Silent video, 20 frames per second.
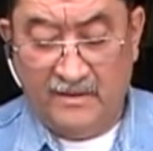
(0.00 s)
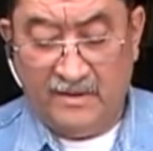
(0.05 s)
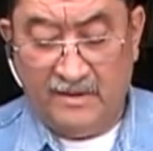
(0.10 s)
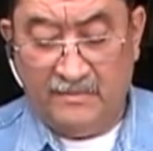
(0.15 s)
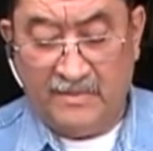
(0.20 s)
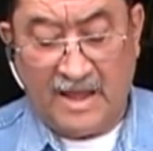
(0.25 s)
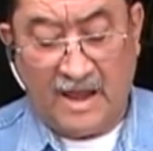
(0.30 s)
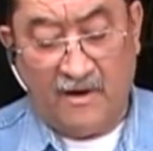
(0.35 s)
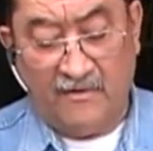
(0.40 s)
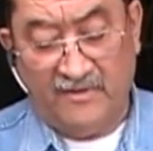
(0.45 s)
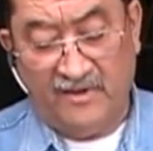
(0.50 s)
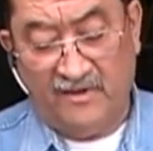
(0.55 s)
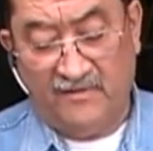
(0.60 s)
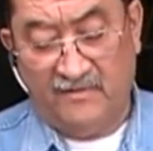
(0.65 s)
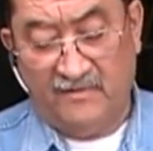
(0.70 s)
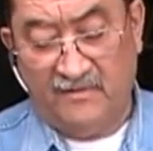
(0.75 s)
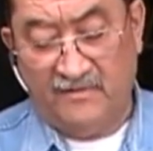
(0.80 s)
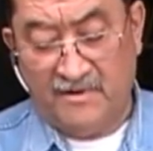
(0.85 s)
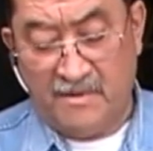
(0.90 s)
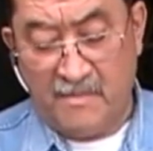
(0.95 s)
Now
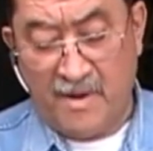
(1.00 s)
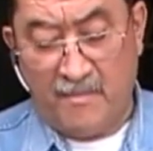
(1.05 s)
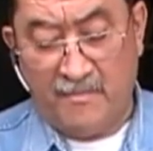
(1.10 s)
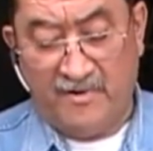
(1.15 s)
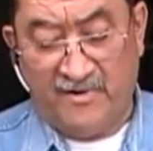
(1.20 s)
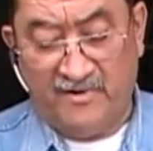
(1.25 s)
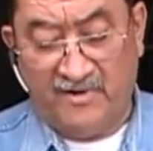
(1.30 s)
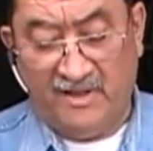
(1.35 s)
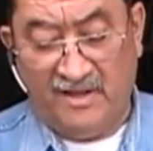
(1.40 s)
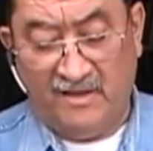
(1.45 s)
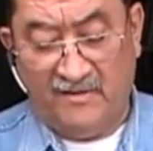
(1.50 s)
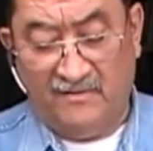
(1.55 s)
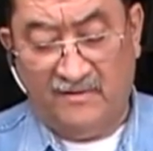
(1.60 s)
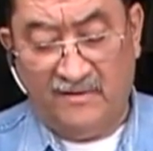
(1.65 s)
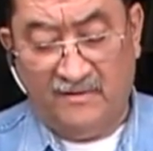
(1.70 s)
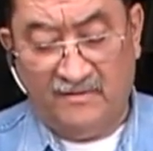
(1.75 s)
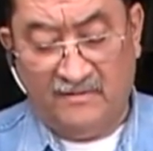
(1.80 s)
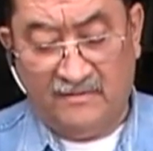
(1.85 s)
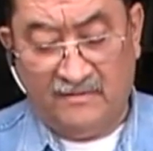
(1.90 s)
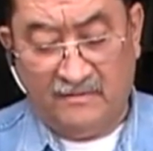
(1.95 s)
remember,
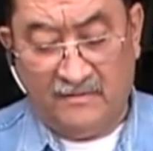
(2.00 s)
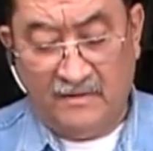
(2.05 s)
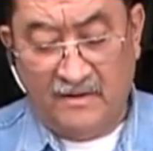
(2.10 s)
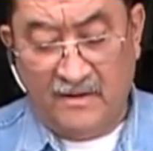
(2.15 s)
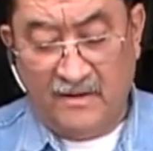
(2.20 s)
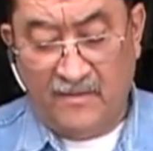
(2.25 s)
this